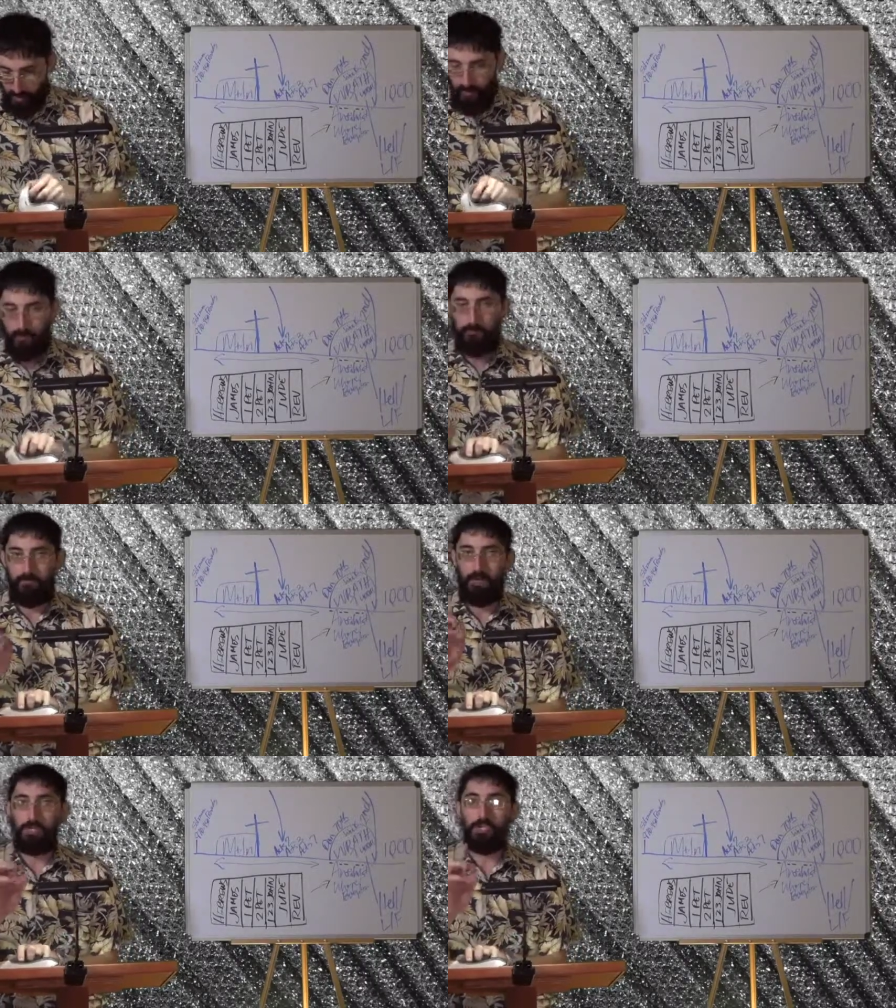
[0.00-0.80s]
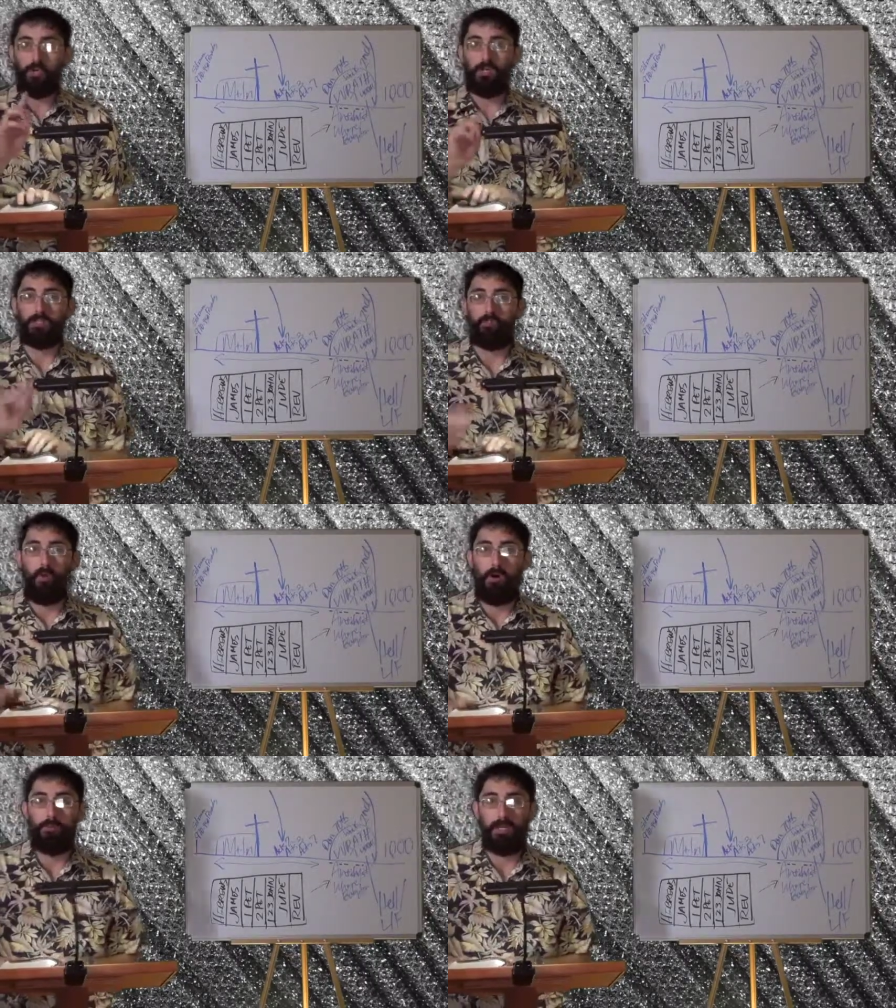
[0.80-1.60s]
The virtuous
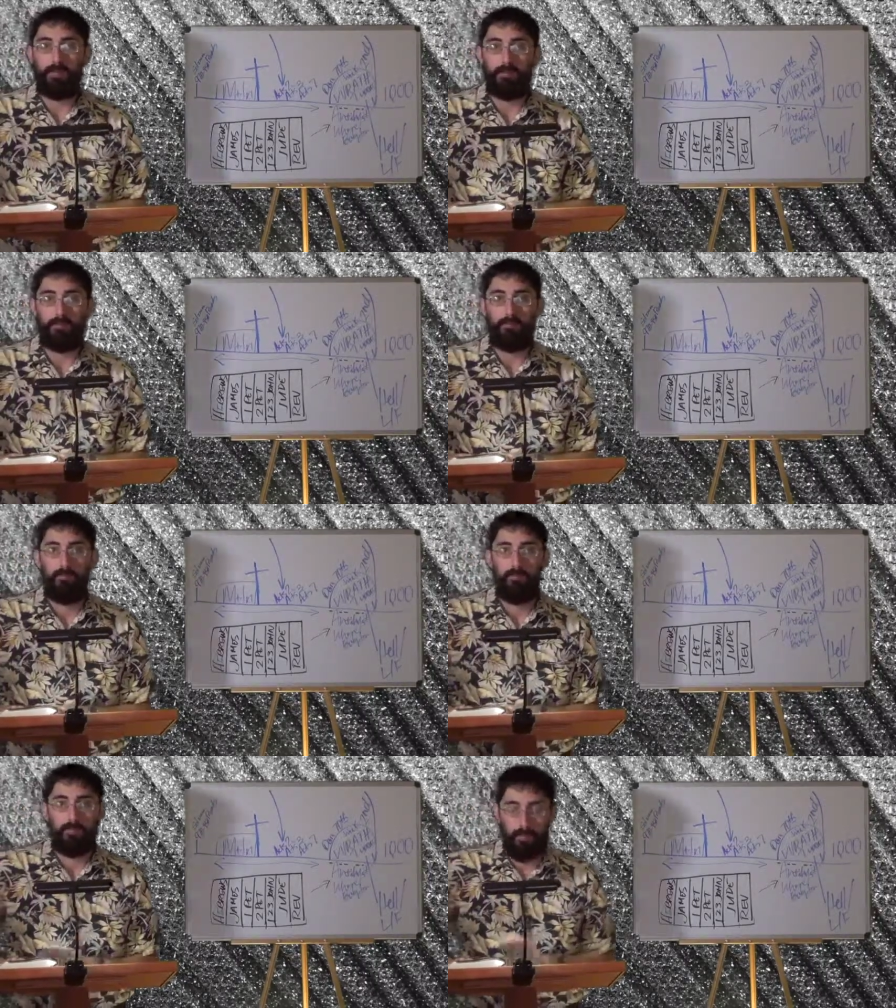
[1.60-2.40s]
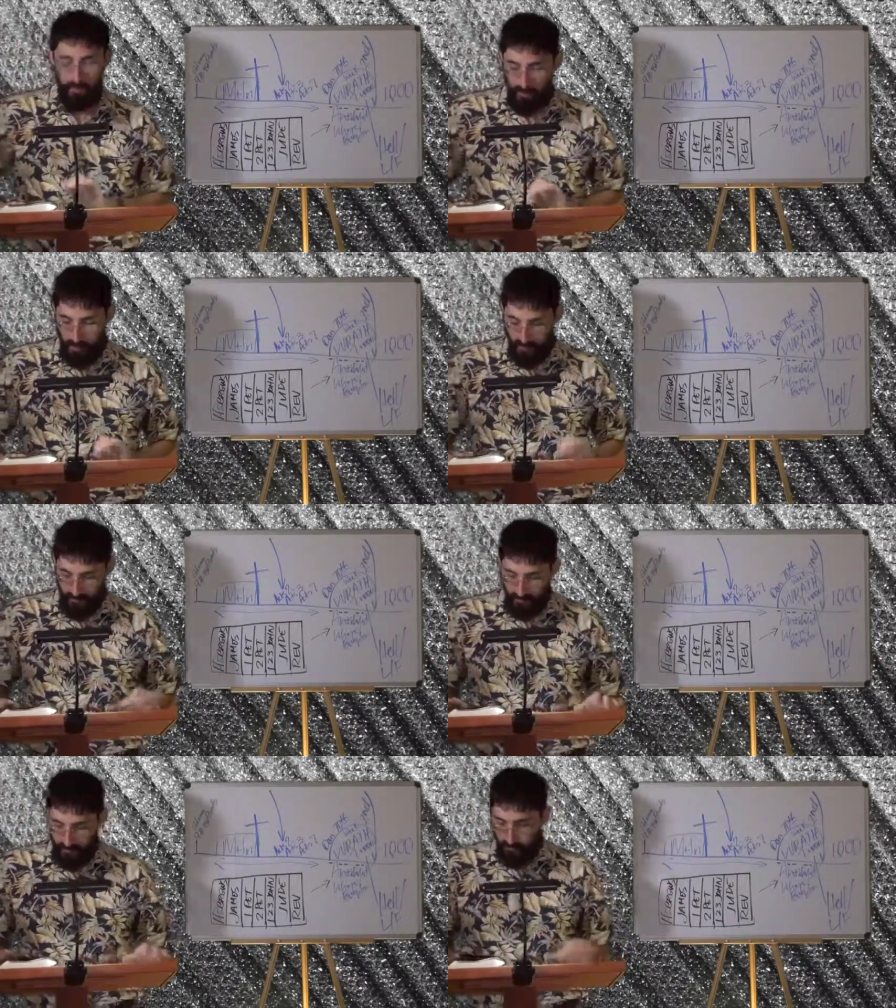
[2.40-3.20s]
woman
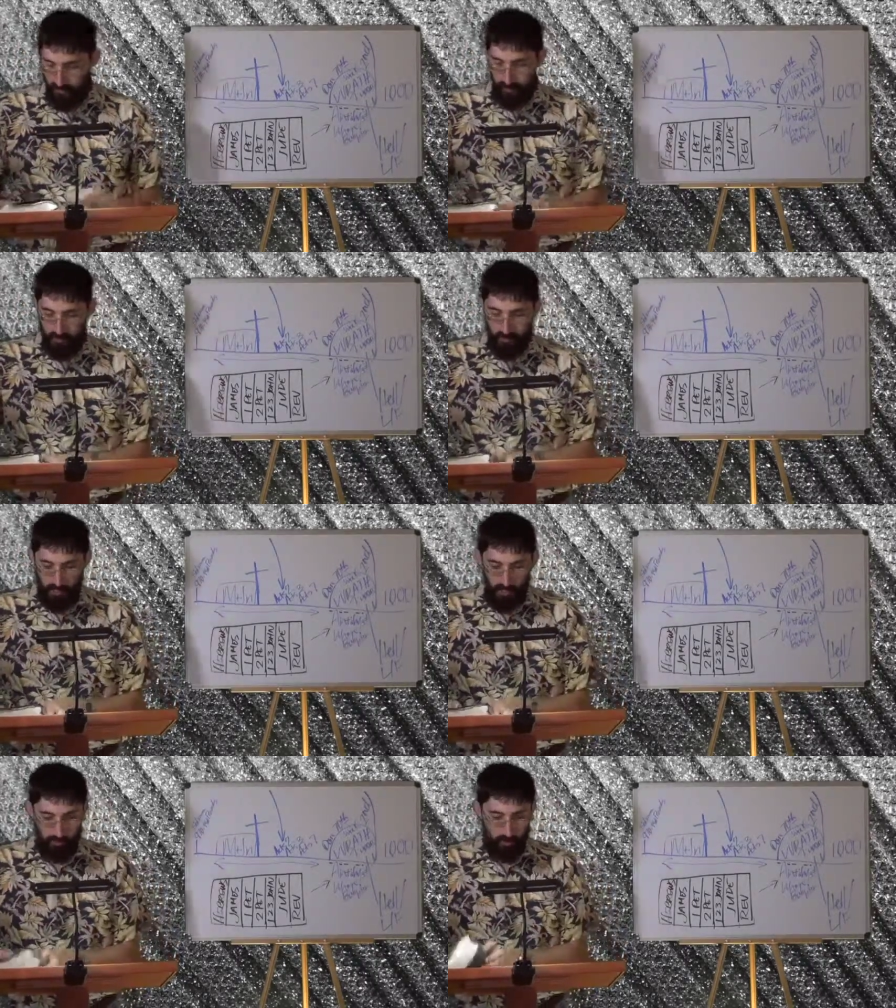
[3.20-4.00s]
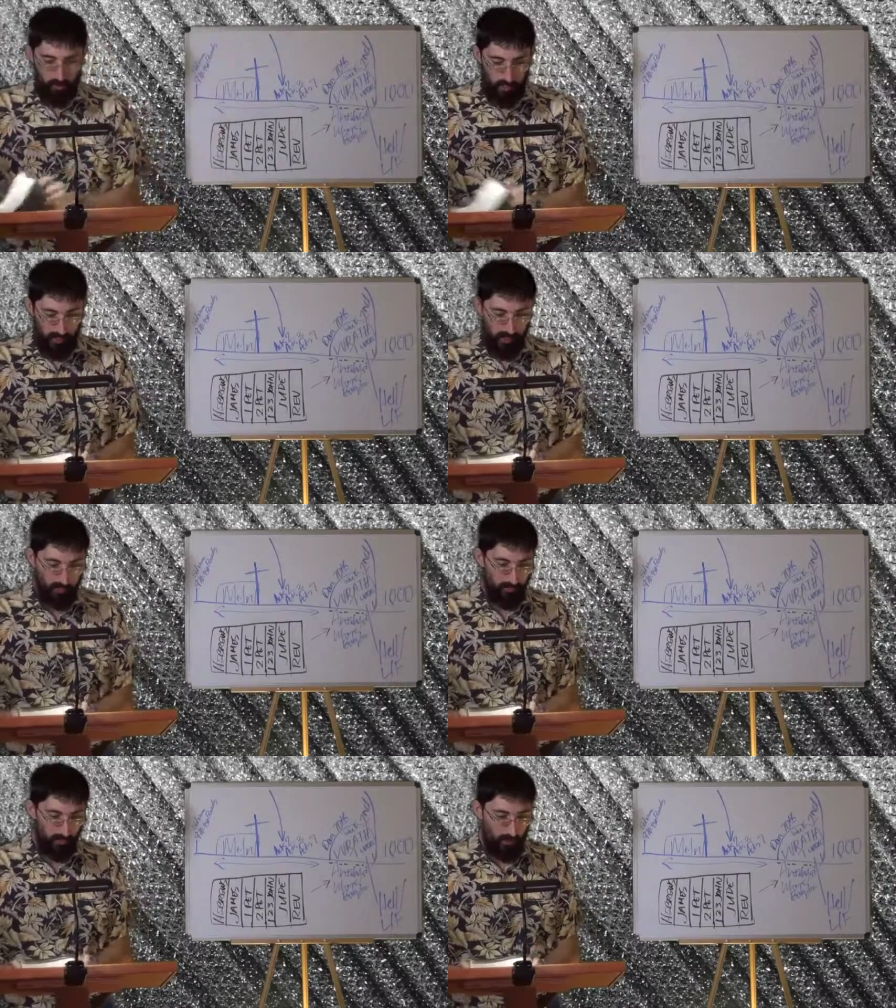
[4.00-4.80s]
is in stark
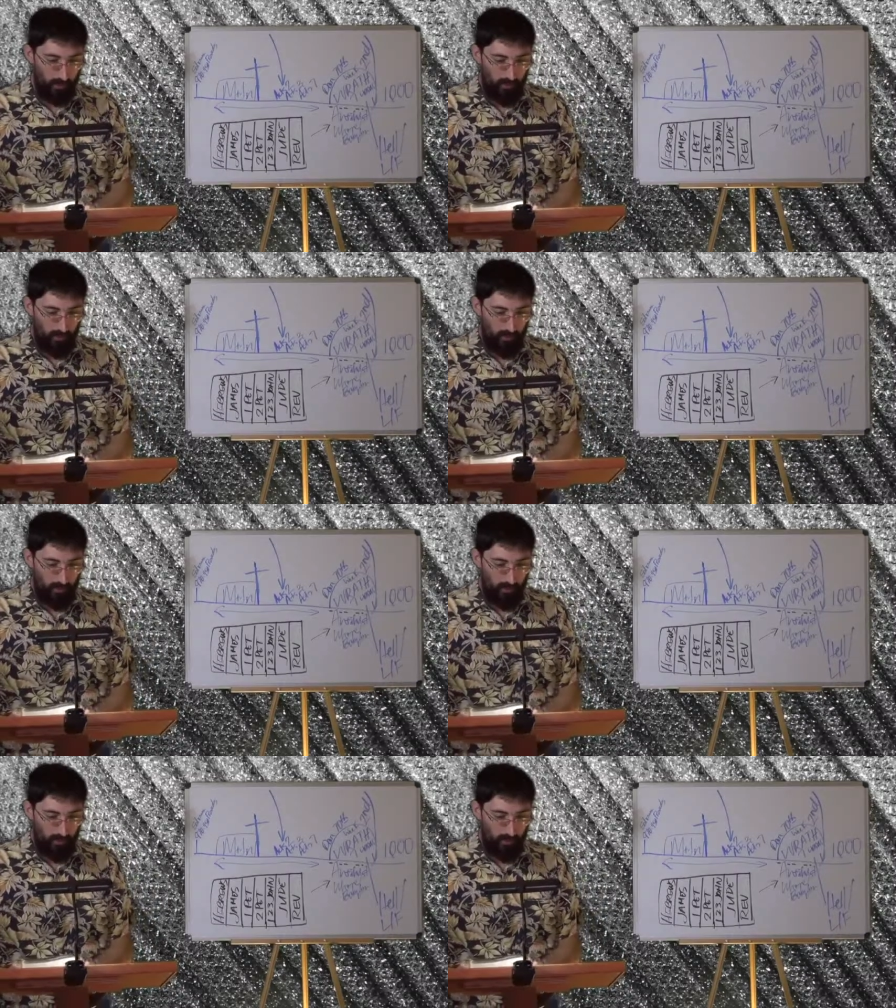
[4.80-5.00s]
contrast